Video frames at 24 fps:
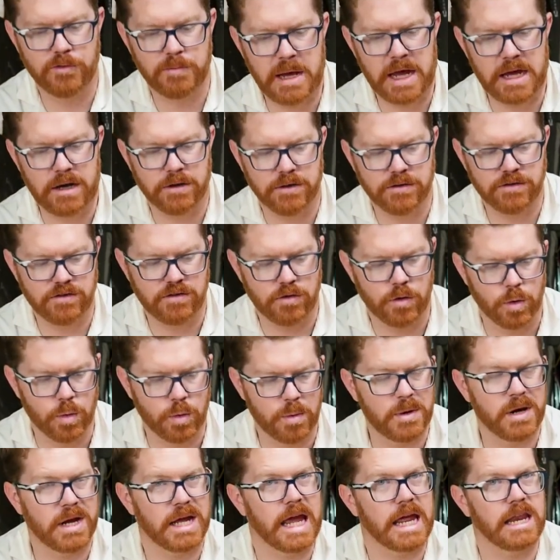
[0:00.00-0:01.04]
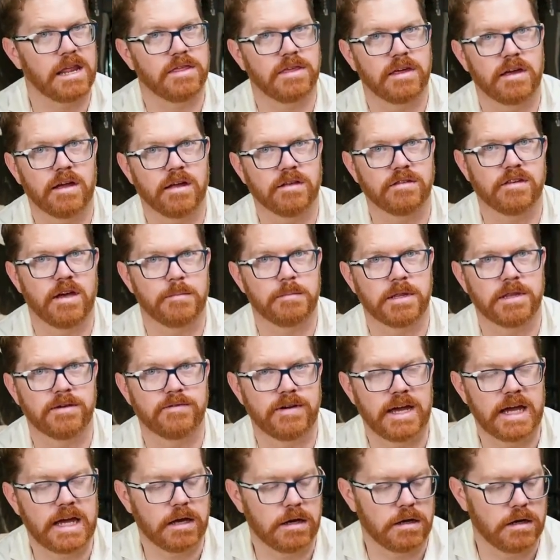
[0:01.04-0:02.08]
panels or we're putting anything else up in the
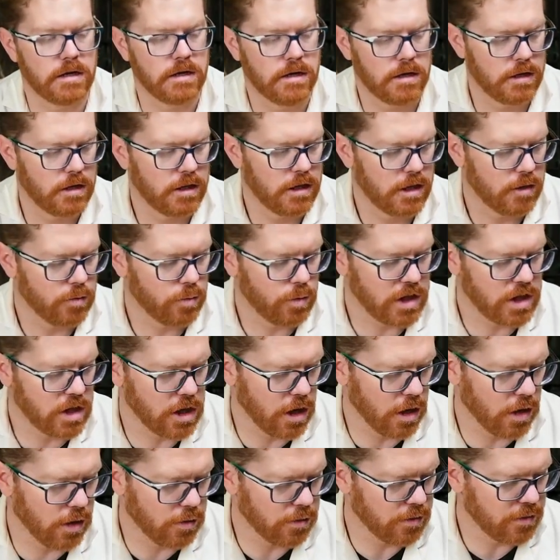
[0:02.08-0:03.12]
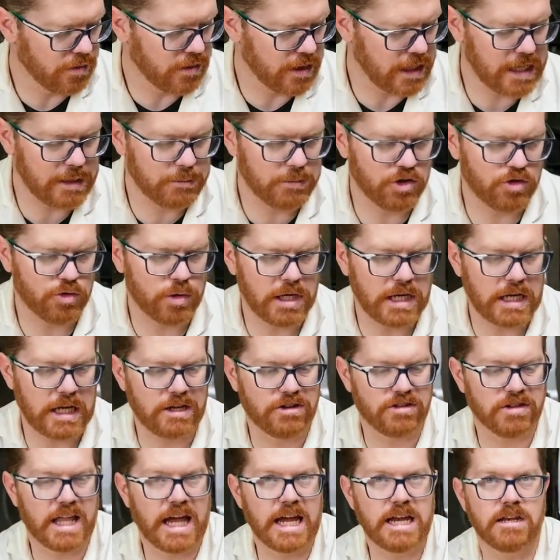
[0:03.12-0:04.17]
van, we know that in between
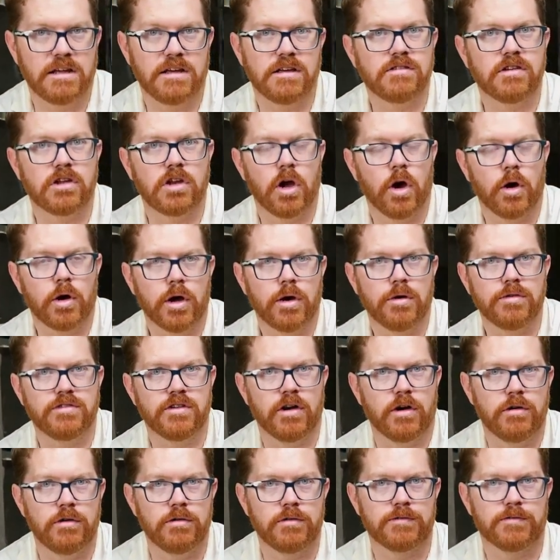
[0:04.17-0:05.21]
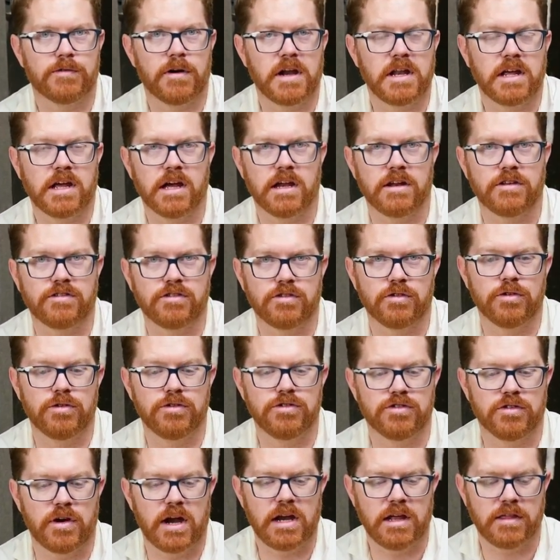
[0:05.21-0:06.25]
each light is a no-go zone for any kind of screws
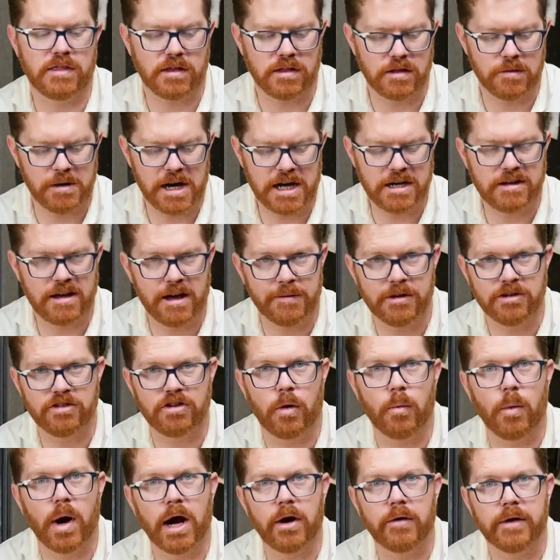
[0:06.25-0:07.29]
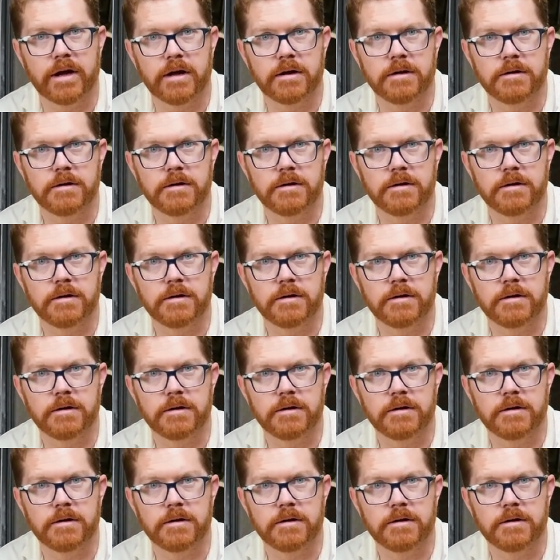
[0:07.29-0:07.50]
or anything that might damage our wiring.